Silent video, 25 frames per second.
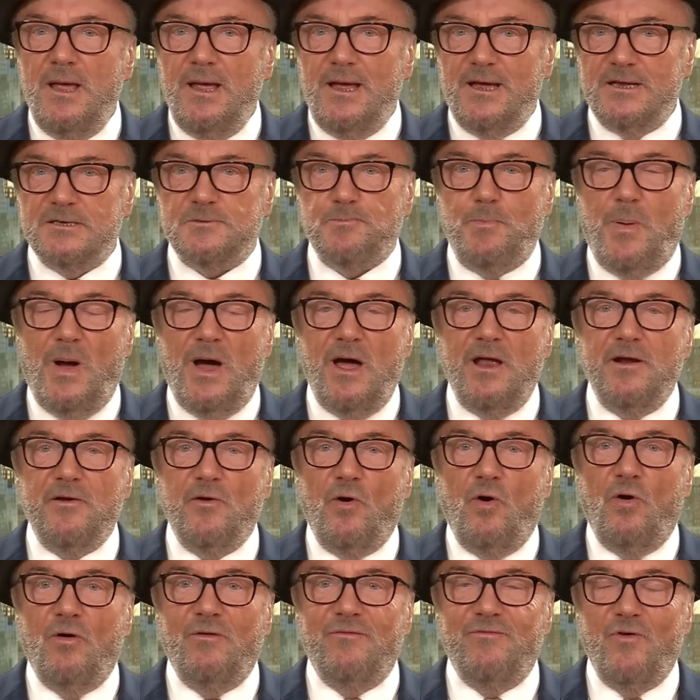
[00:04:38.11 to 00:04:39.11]
as part
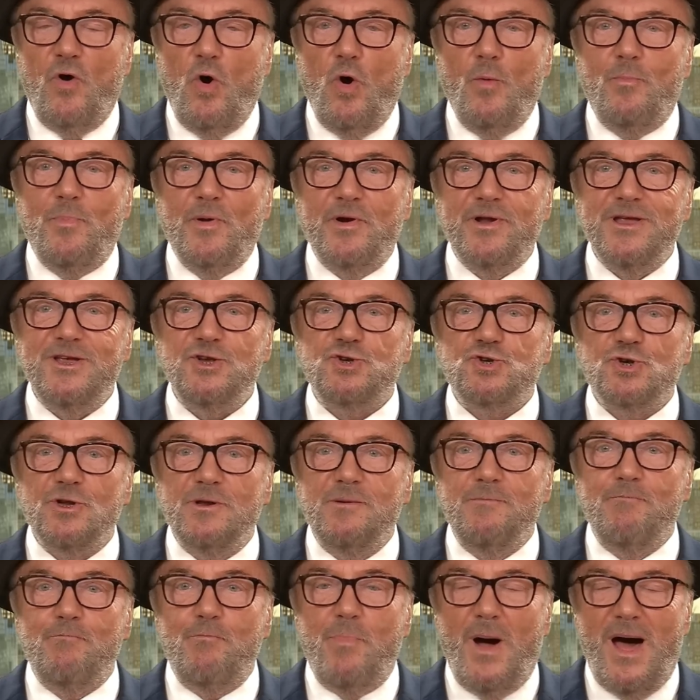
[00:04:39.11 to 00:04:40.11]
of
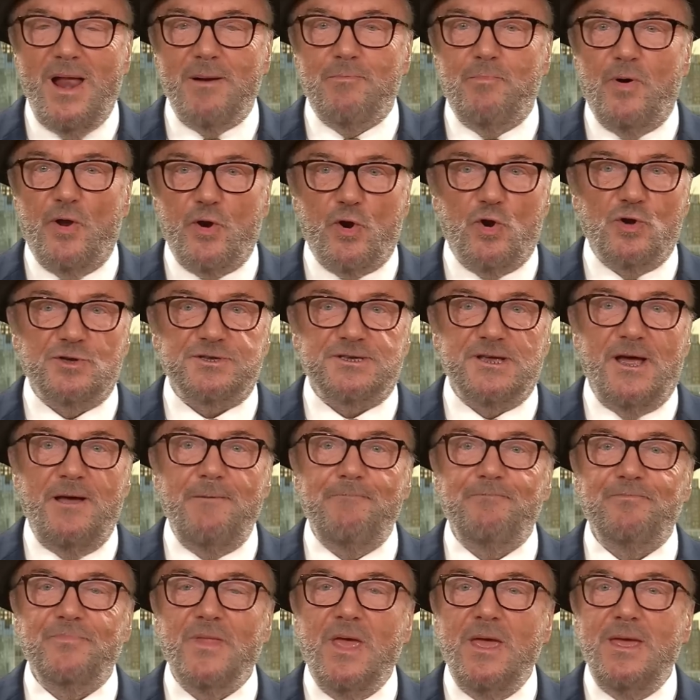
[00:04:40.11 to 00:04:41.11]
Operation Barbarossa
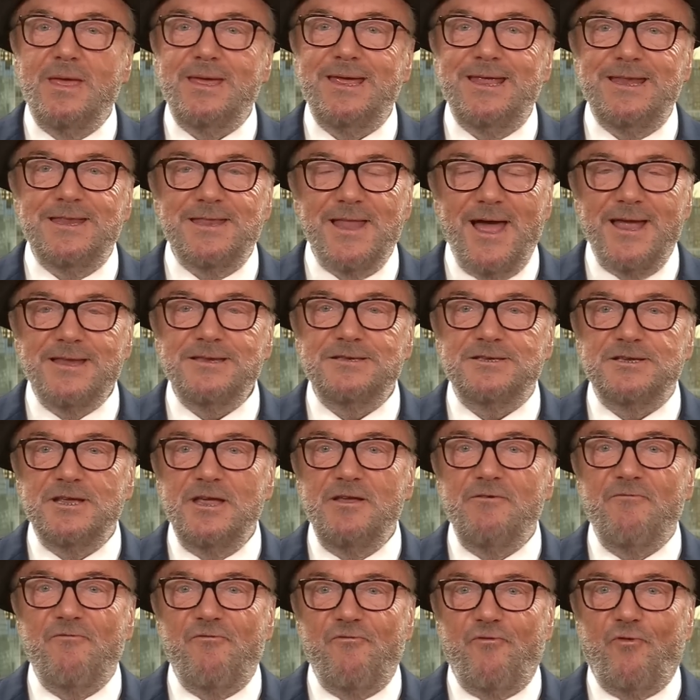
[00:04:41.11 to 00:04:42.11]
in
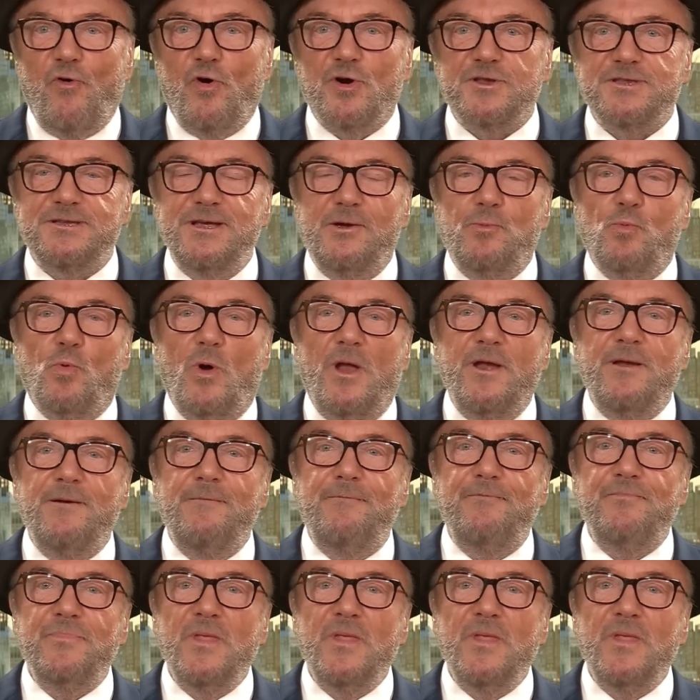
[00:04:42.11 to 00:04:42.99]
1941,